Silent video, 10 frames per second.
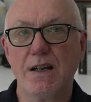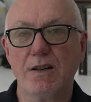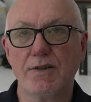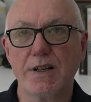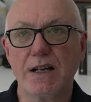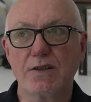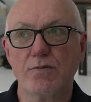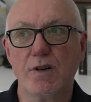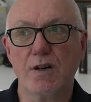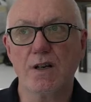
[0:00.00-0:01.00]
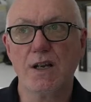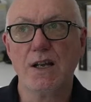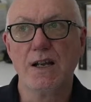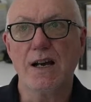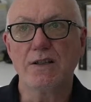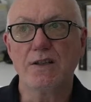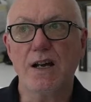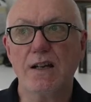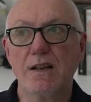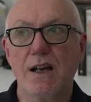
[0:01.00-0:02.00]
I don't think that's wrong. I
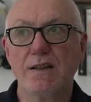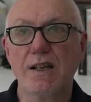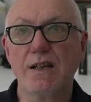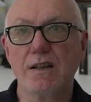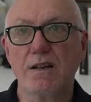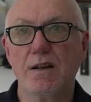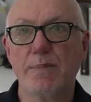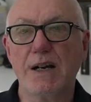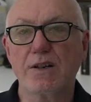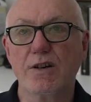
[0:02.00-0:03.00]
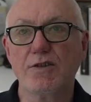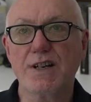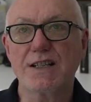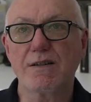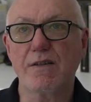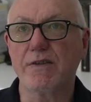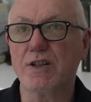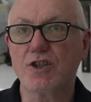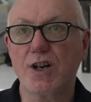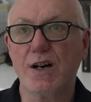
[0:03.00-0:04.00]
think, by contrast, however,
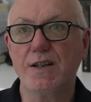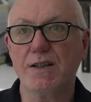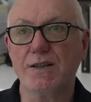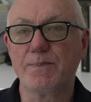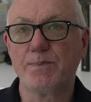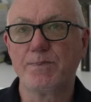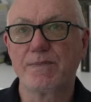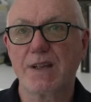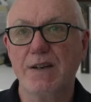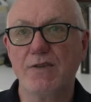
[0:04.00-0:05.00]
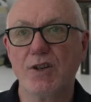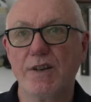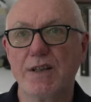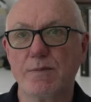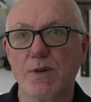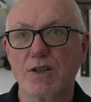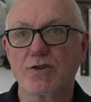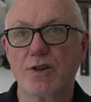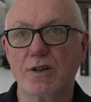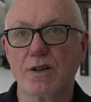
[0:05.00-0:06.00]
in China, even though there's a much
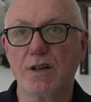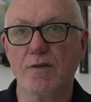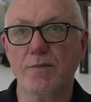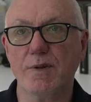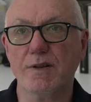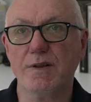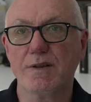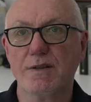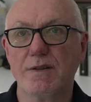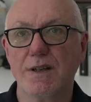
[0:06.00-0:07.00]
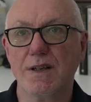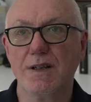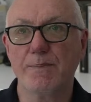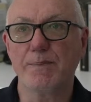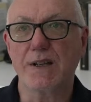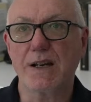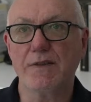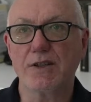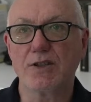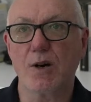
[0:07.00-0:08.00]
stronger government, kind
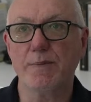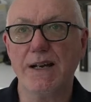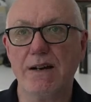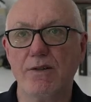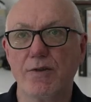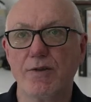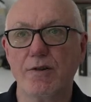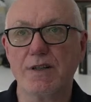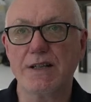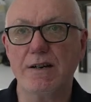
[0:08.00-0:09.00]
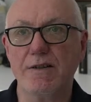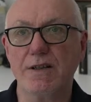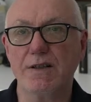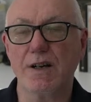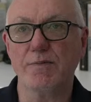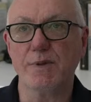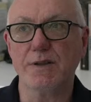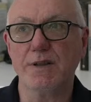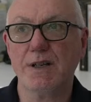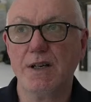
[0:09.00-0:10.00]
of a top-down authoritarian government,